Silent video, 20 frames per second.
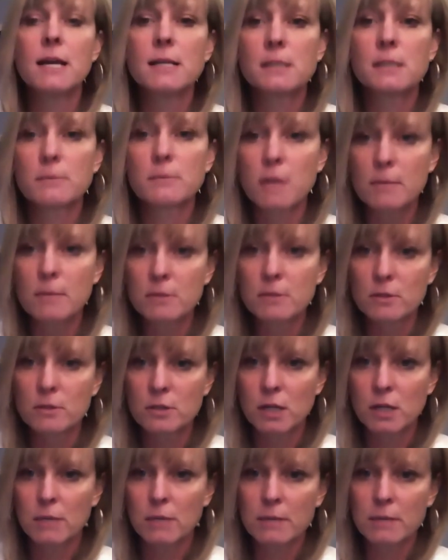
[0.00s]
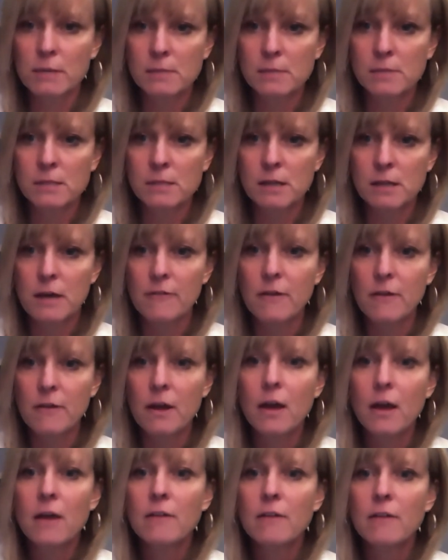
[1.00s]
Sometimes there's going to be some stuff
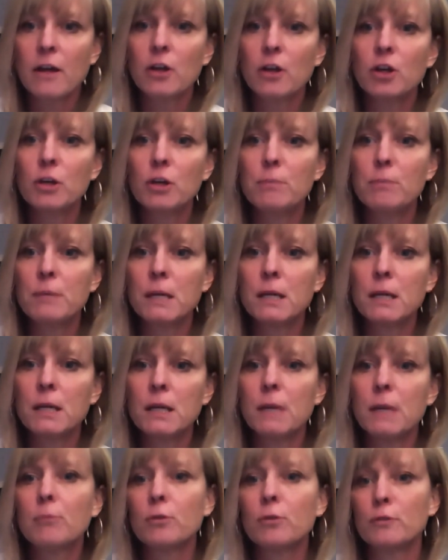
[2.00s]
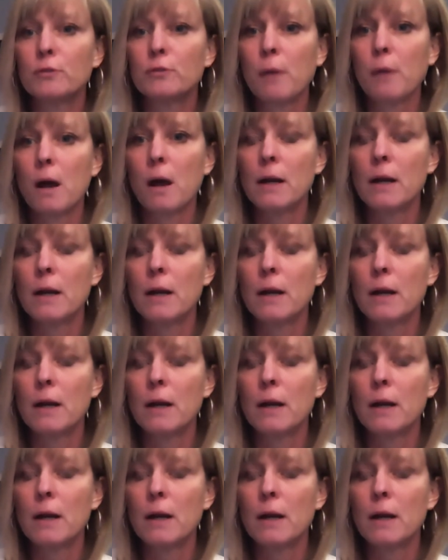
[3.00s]
that could be improved upon.